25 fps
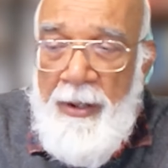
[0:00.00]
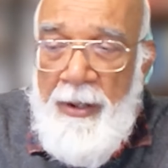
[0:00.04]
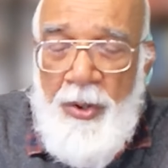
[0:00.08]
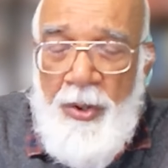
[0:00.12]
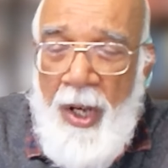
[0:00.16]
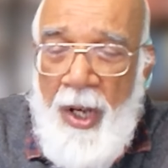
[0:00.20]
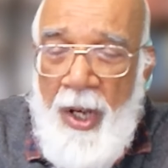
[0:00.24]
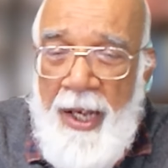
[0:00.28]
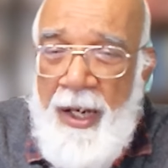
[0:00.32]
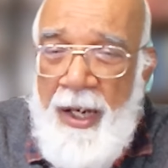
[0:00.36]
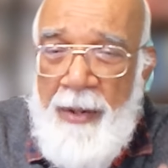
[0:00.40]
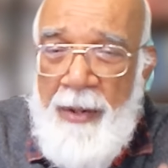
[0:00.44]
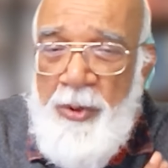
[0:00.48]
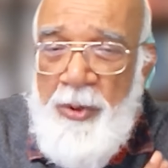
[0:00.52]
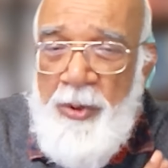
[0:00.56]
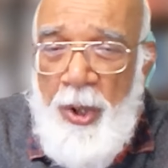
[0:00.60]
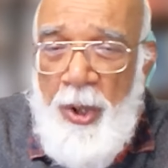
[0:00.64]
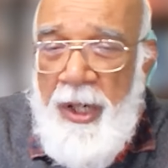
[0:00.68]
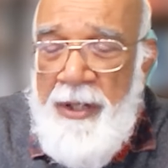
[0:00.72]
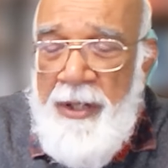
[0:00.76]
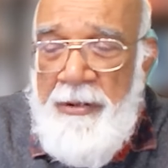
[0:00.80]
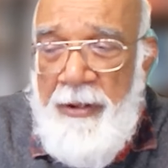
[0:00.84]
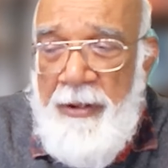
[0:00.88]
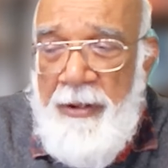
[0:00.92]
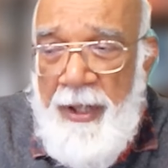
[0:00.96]
So I have
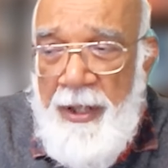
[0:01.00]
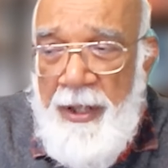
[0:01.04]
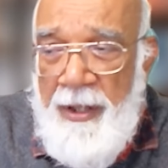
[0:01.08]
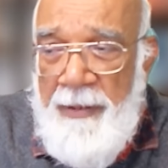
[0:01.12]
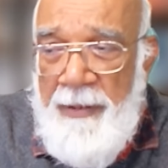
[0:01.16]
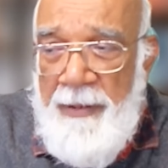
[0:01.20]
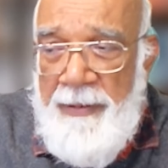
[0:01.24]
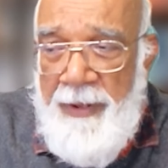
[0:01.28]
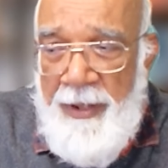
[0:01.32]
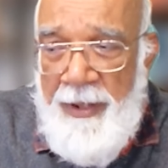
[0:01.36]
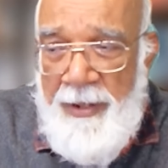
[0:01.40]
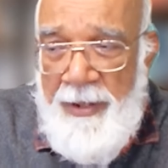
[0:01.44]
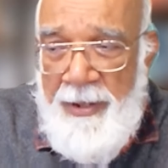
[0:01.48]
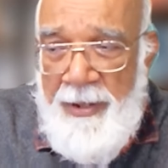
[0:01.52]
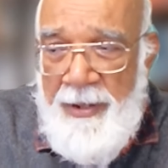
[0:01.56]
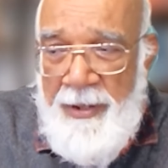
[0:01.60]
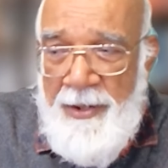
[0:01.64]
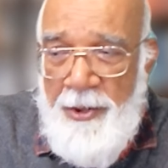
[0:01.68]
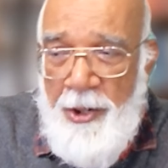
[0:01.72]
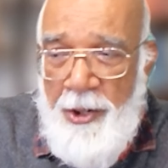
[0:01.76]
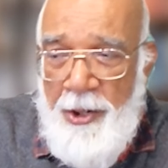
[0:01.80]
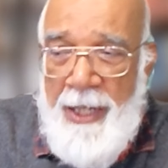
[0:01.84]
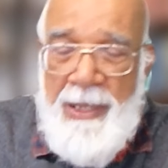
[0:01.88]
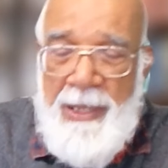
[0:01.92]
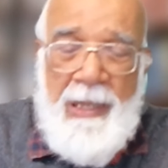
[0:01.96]
to get rid of this
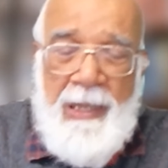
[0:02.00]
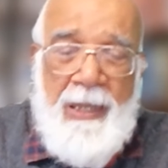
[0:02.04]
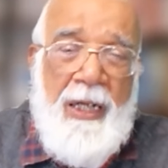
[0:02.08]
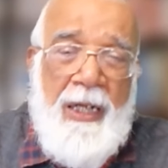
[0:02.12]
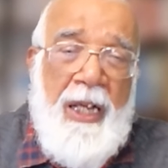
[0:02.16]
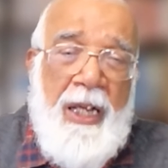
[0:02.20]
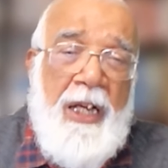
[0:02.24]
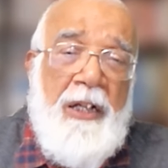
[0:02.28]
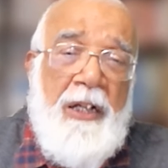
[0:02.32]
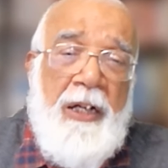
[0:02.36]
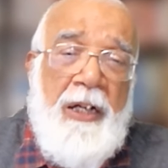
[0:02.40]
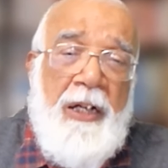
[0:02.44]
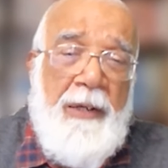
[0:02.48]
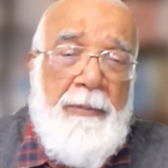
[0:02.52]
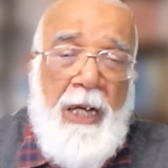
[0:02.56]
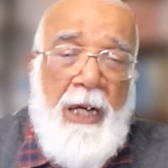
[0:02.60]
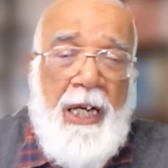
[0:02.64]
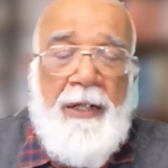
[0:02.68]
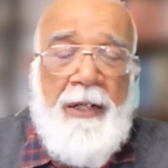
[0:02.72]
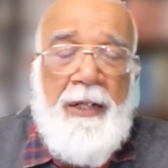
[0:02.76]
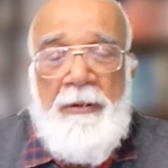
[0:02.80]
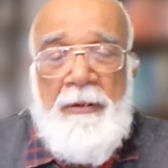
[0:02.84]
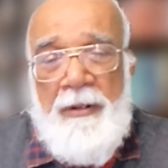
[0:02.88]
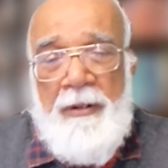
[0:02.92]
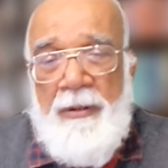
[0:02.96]
stressed and angry
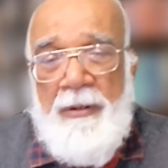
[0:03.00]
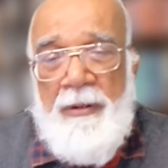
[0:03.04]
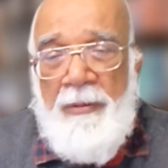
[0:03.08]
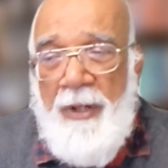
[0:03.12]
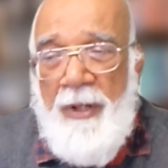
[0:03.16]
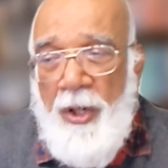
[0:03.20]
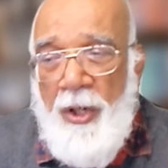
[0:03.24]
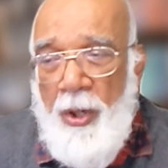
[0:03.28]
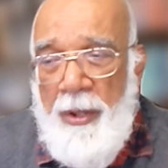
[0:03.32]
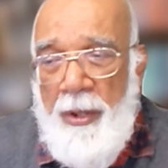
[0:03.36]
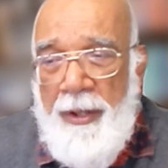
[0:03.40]
mind. We